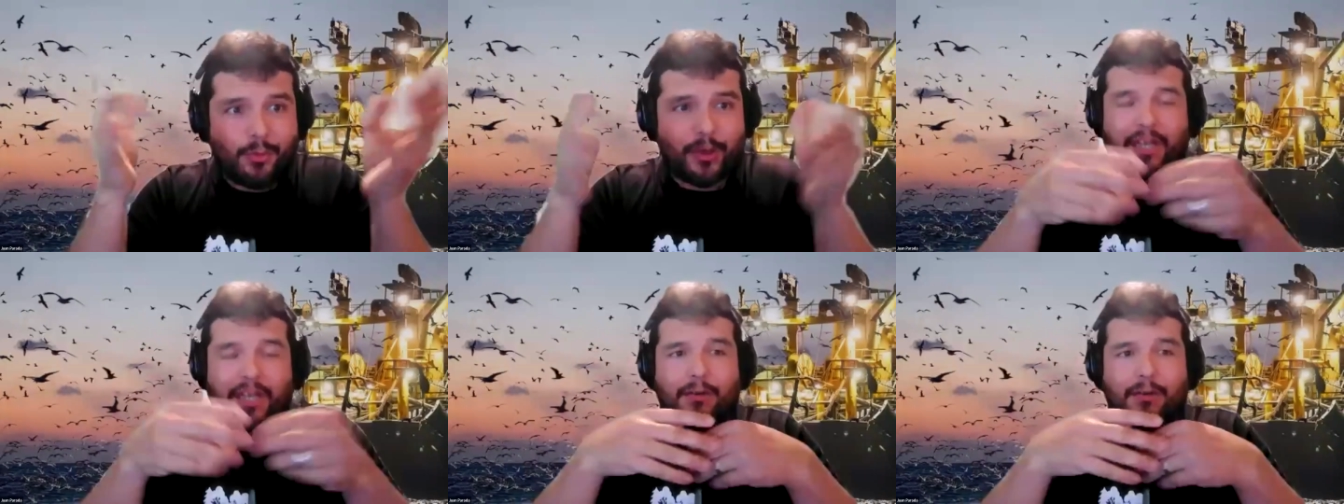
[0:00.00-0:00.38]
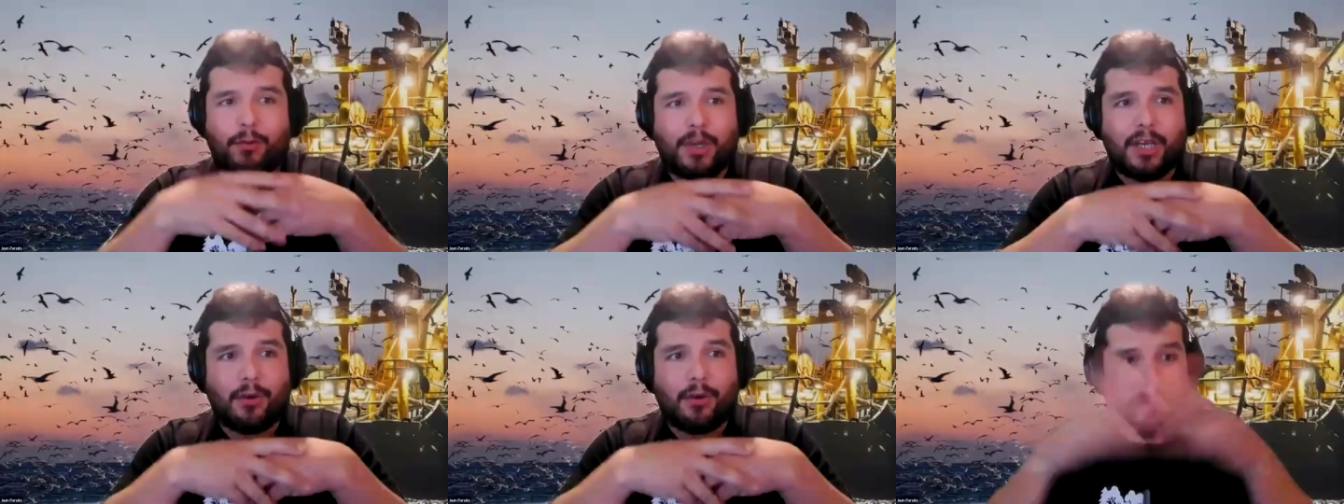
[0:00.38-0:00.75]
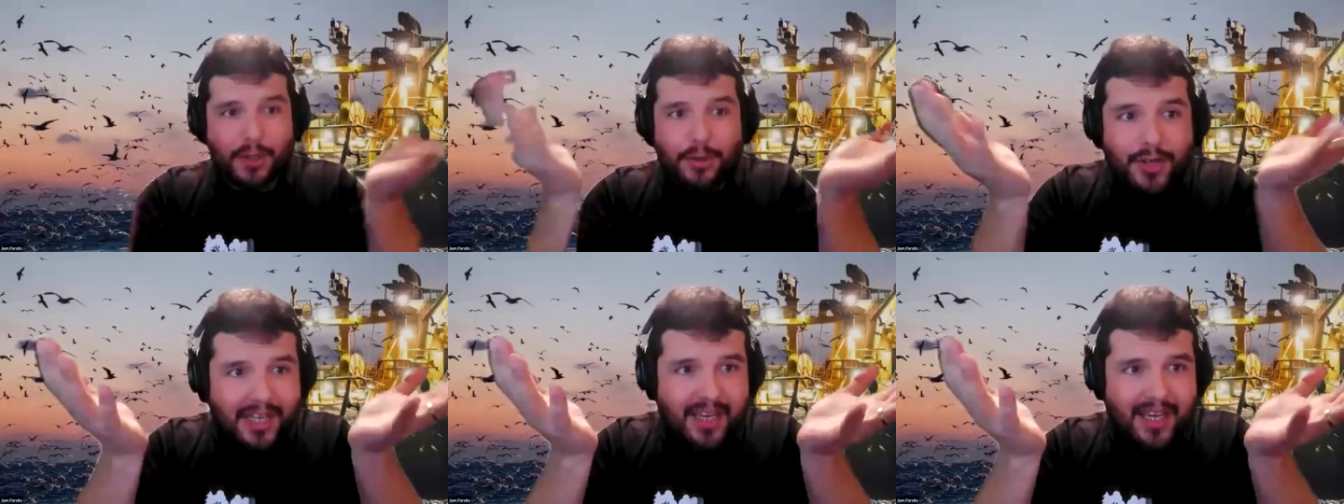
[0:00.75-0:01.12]
we
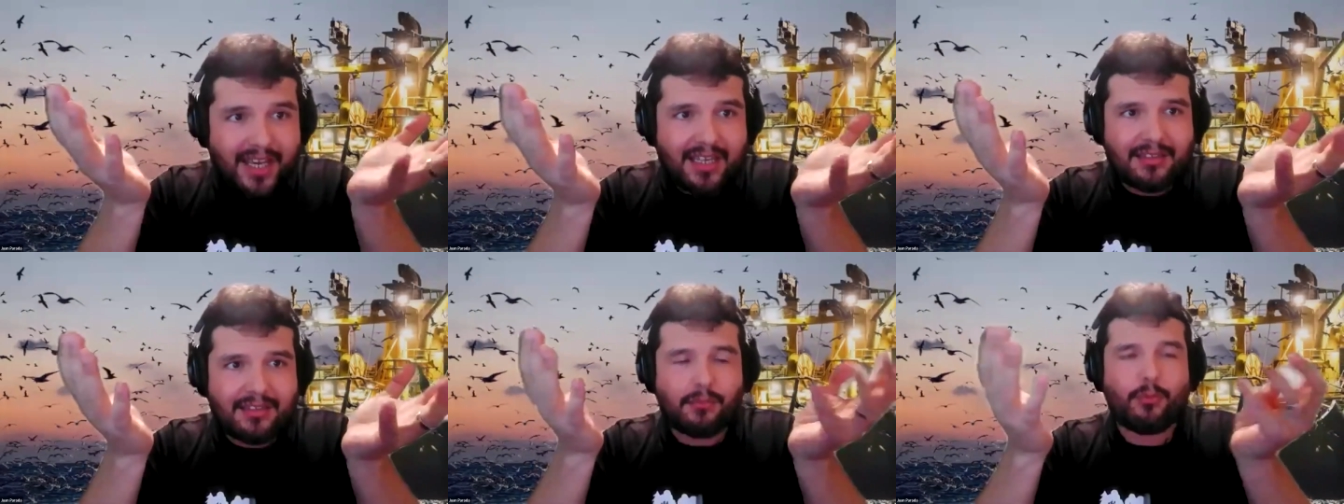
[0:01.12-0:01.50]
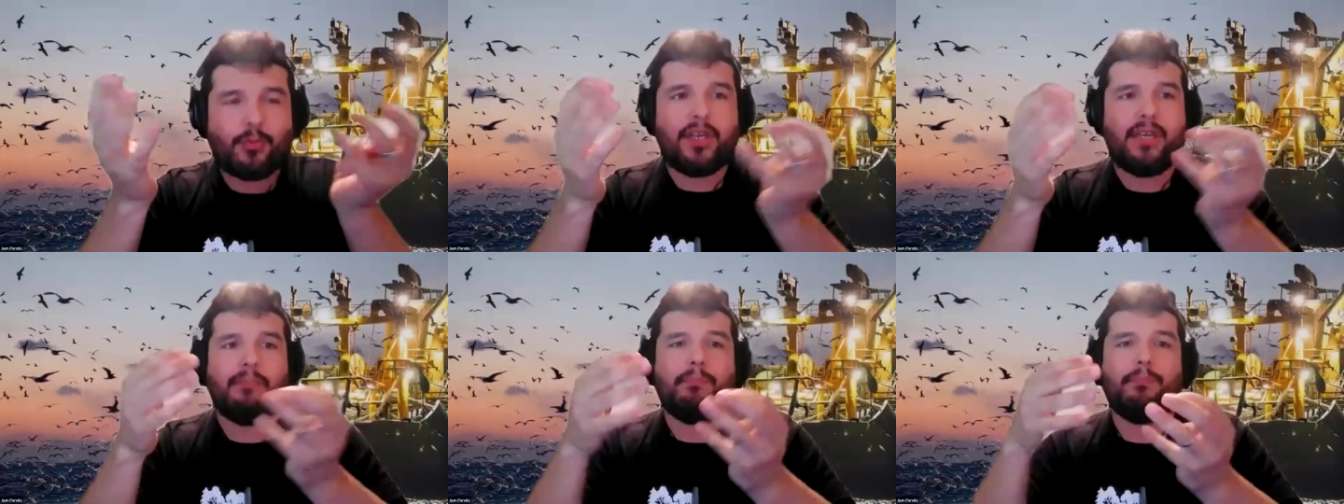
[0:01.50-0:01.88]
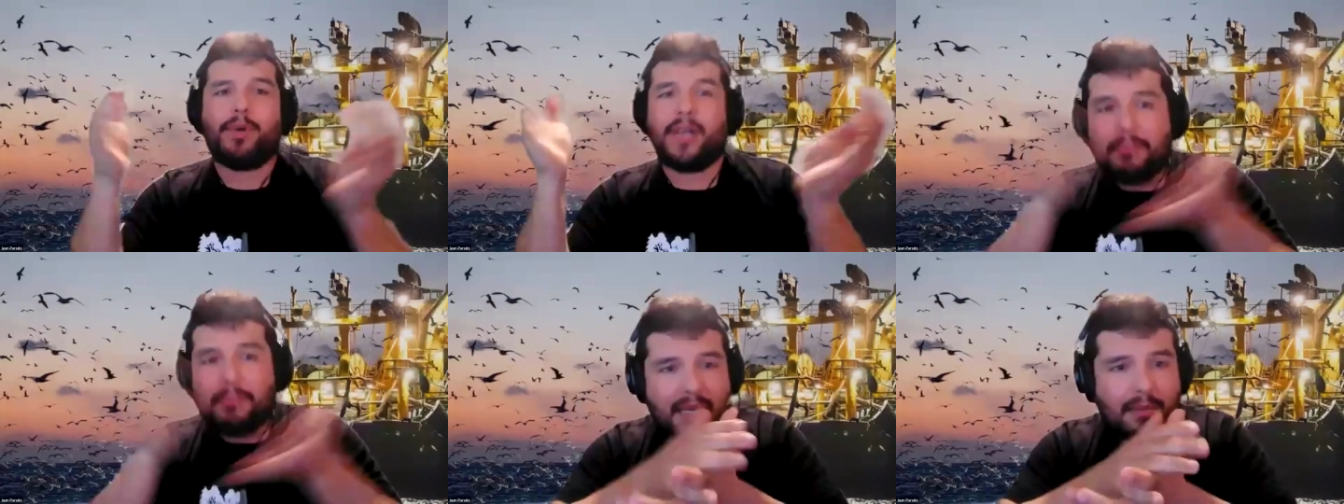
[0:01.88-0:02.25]
communicate, we
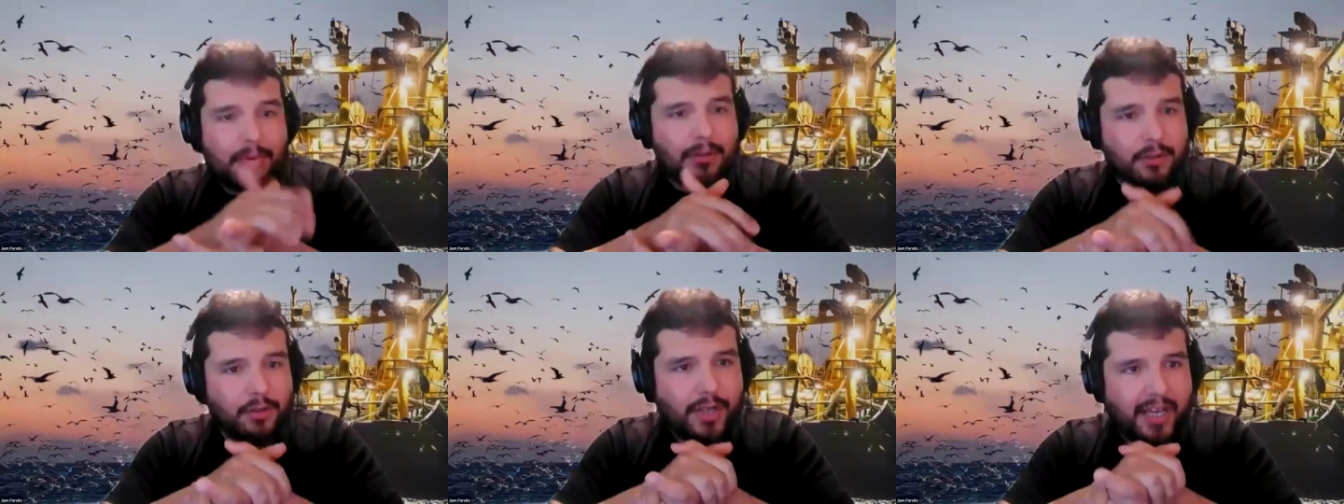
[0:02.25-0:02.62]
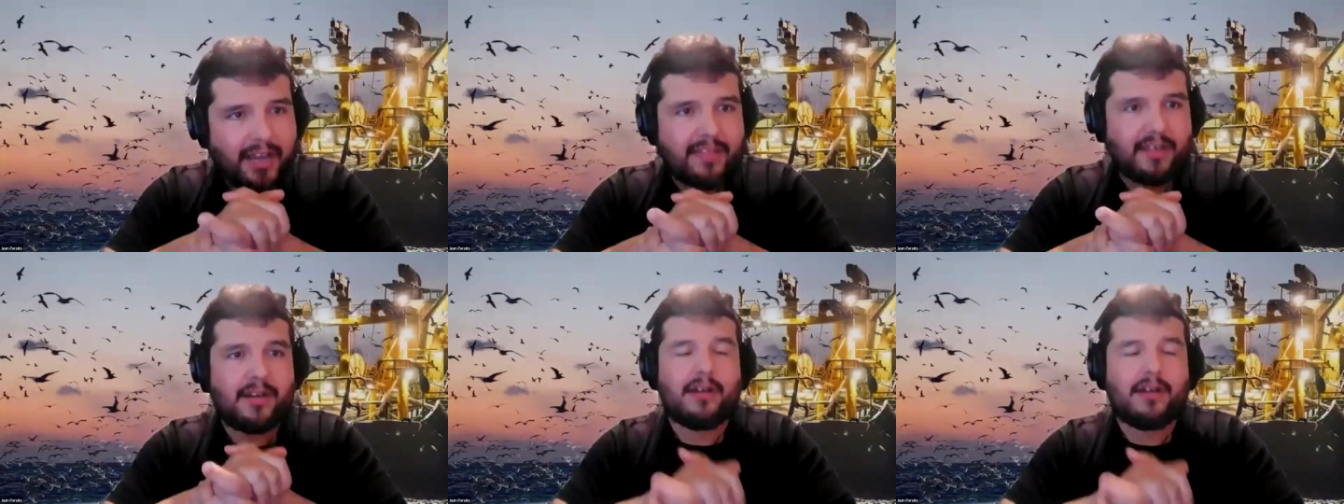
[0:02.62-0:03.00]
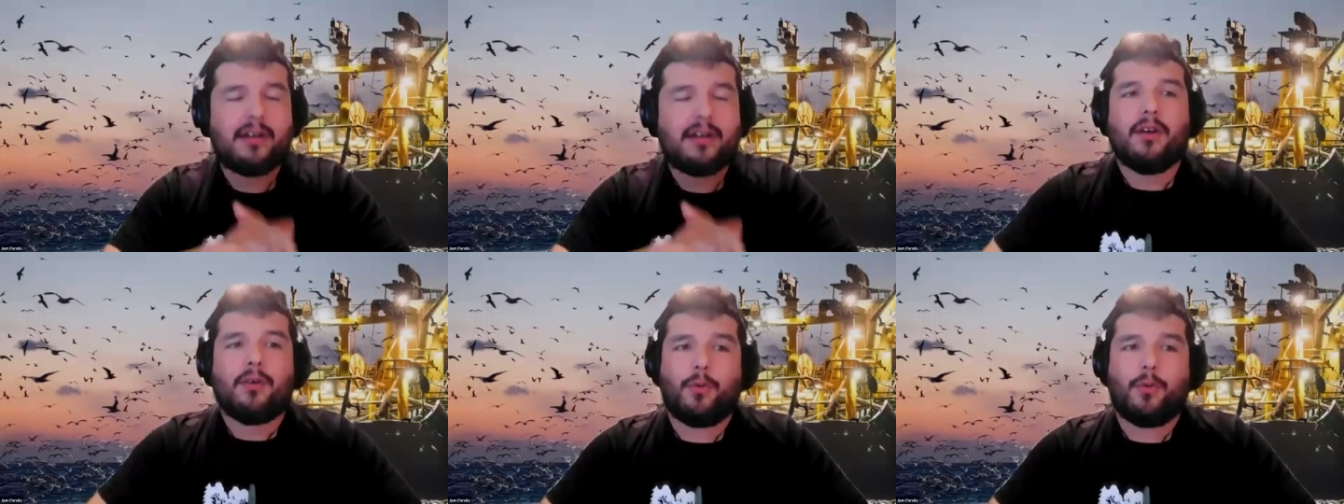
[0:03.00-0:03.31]
bring people together,